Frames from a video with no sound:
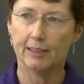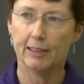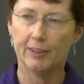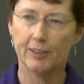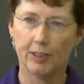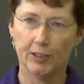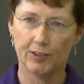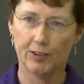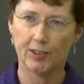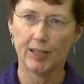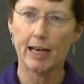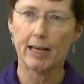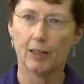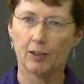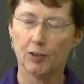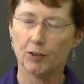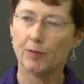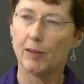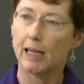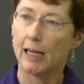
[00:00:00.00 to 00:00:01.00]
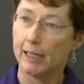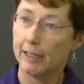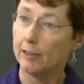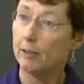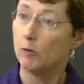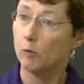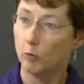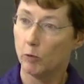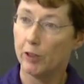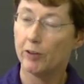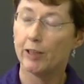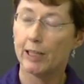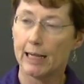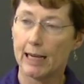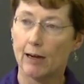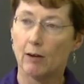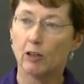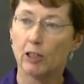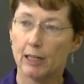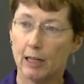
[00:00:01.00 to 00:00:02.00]
dissatisfied with the
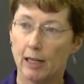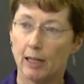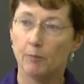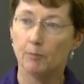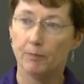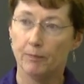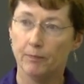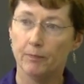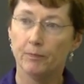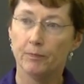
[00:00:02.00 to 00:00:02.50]
outcome.